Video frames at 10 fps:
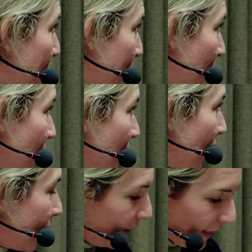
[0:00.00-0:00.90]
People
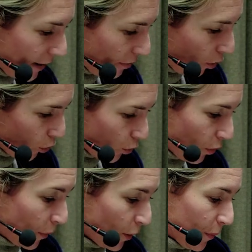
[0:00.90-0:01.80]
hardly gave thought to the
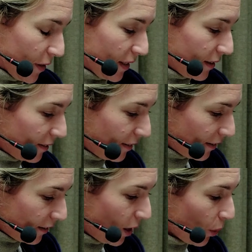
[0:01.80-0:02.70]
purpose.
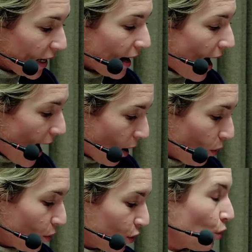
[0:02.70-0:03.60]
Knowing
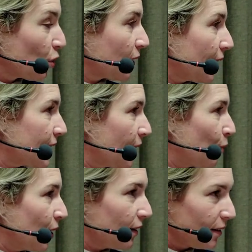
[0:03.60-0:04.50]
how you would get
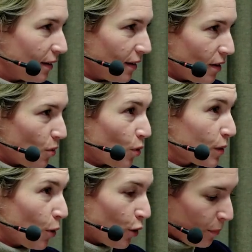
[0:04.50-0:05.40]
somewhere was
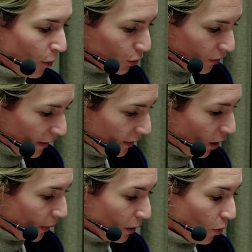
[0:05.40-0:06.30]
more important than
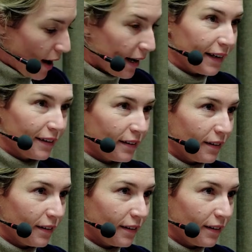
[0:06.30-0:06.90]
knowing why.